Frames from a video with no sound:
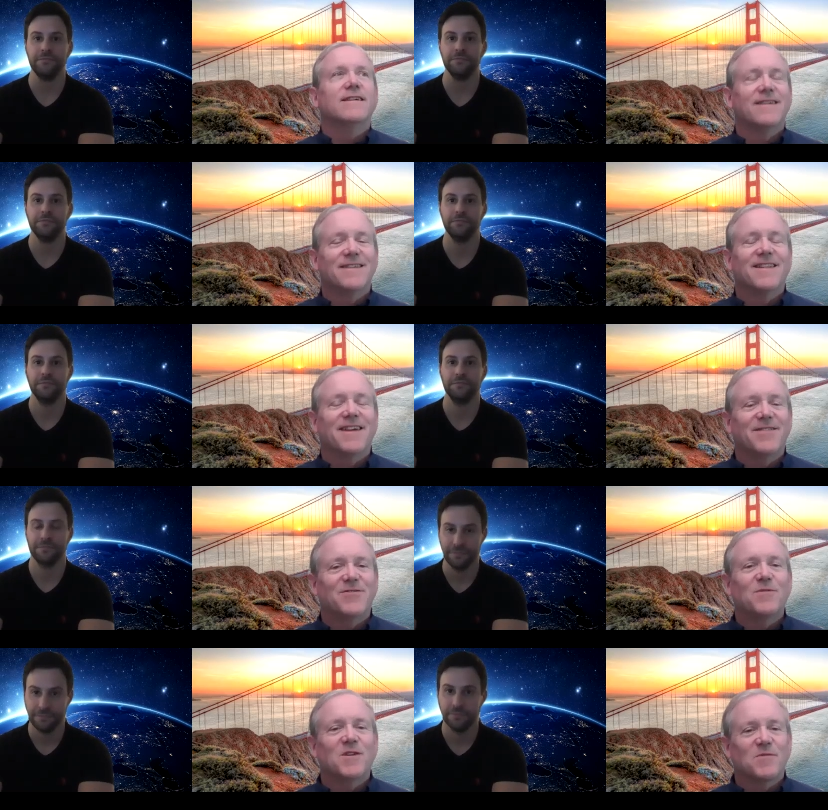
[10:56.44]
Speaker 1: uh, in, the last
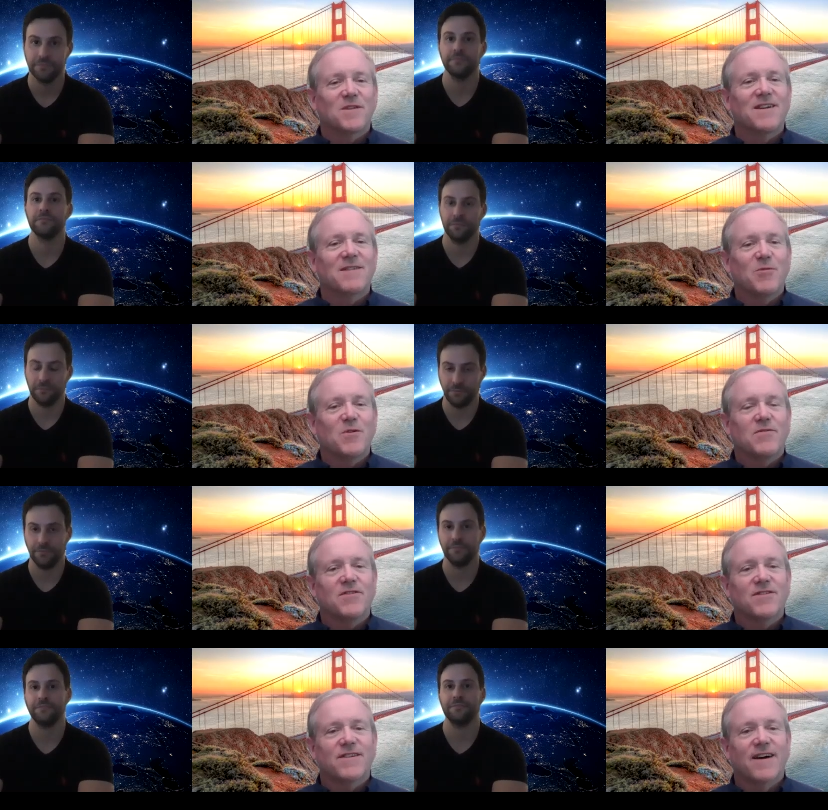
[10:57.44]
two weeks. We're getting more
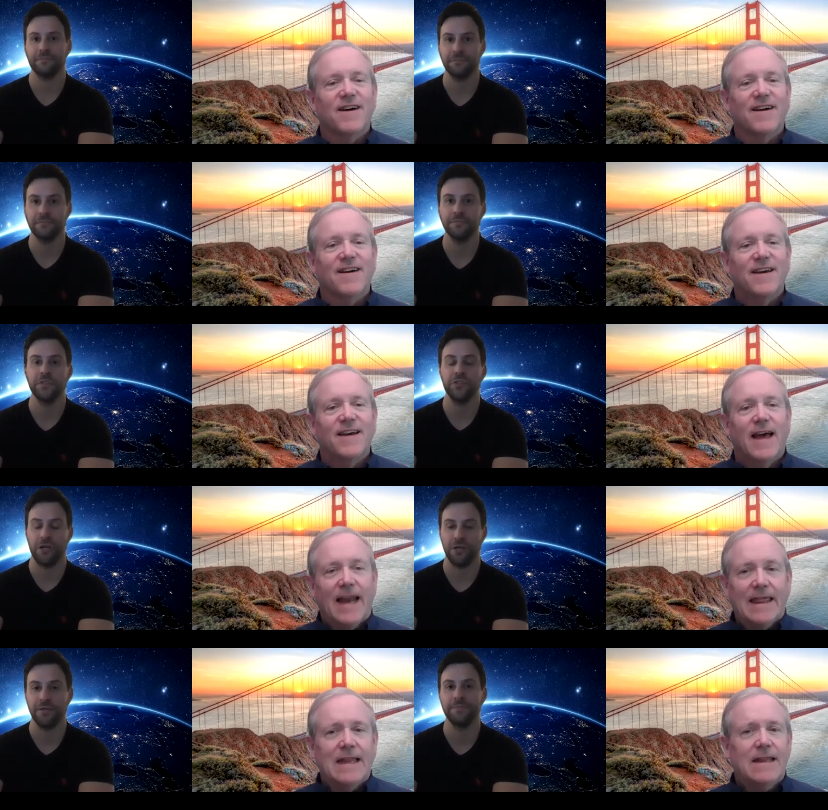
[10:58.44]
interest. Uh,
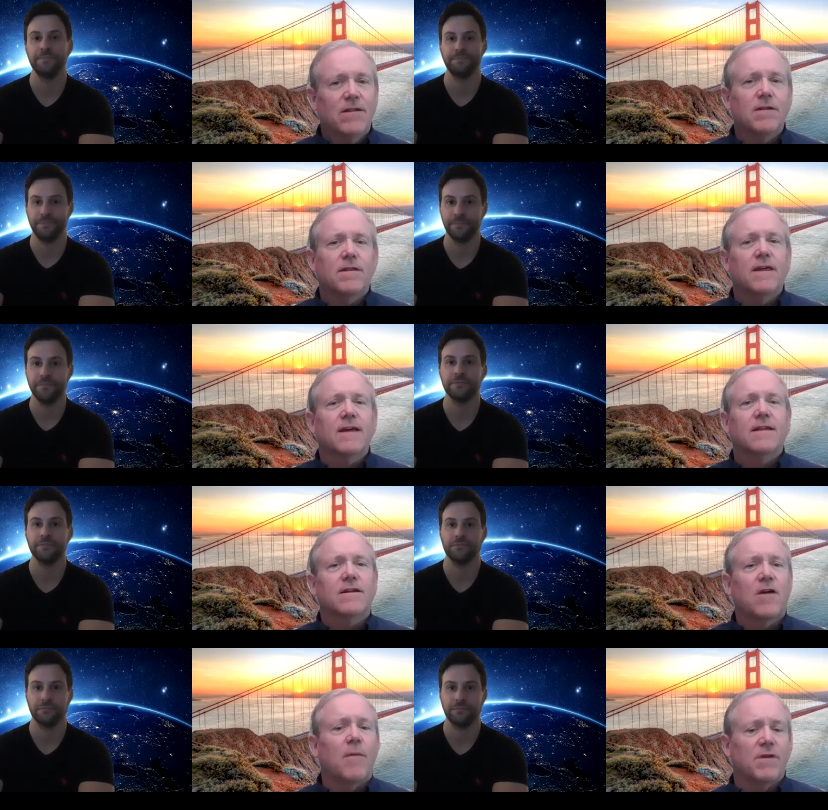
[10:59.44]
And I think the other thing
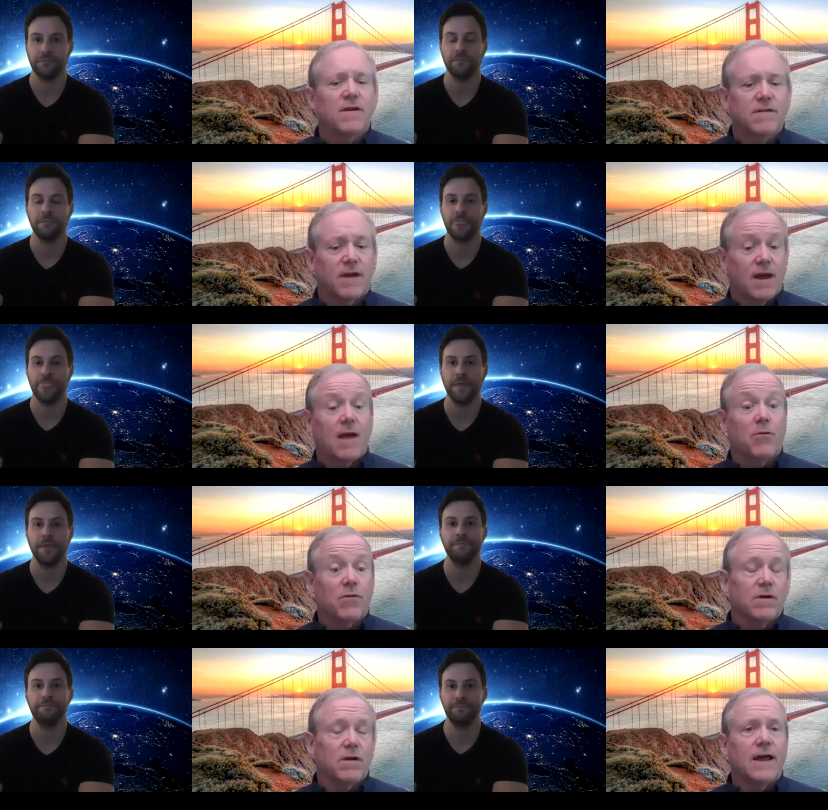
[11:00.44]
that companies like
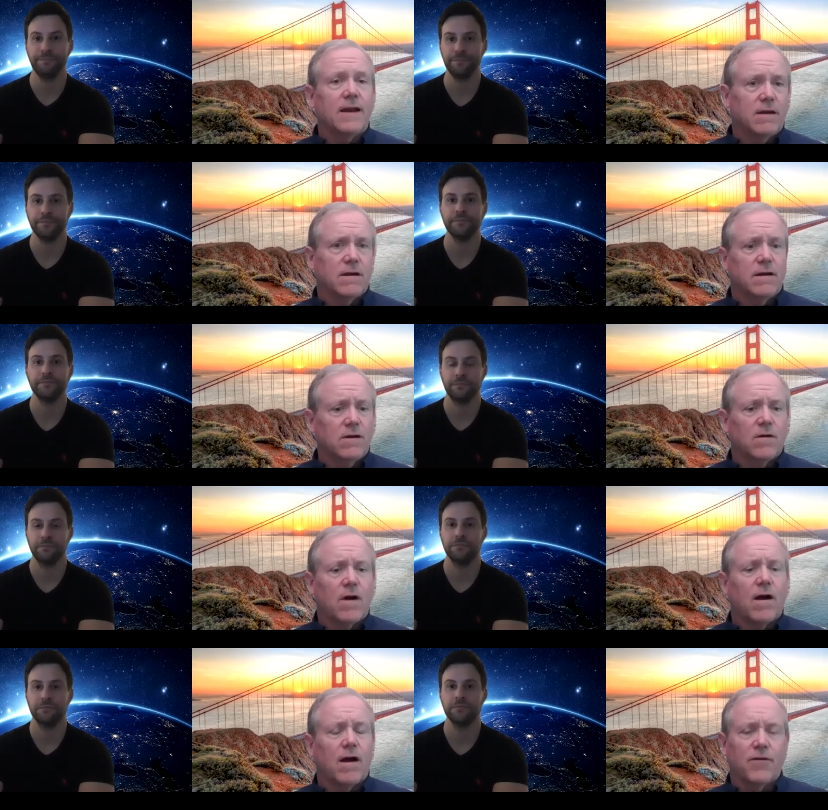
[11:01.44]
Gaper and you know
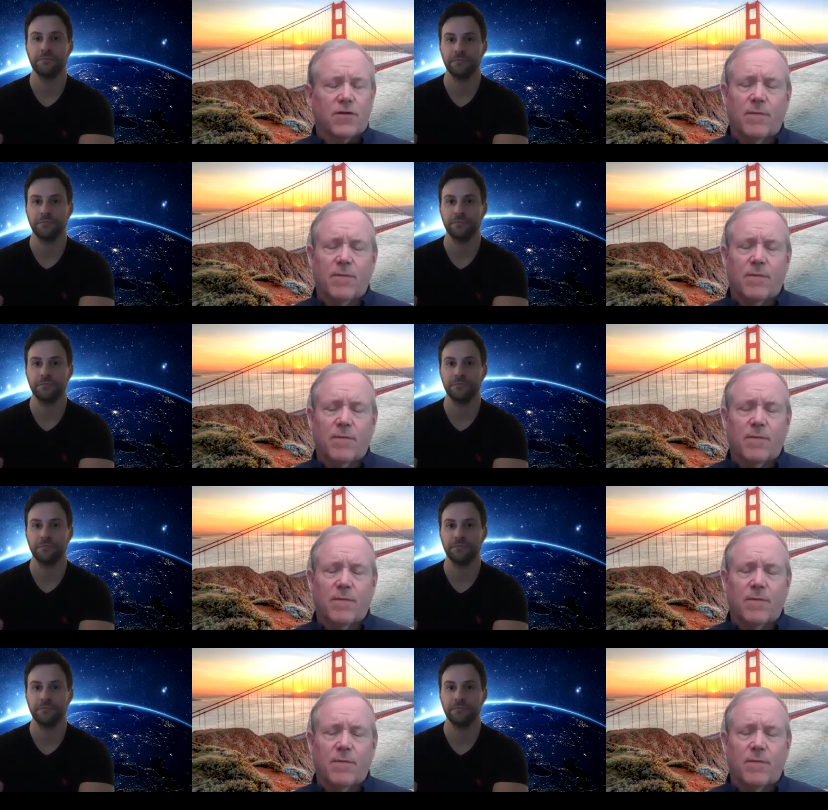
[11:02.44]
other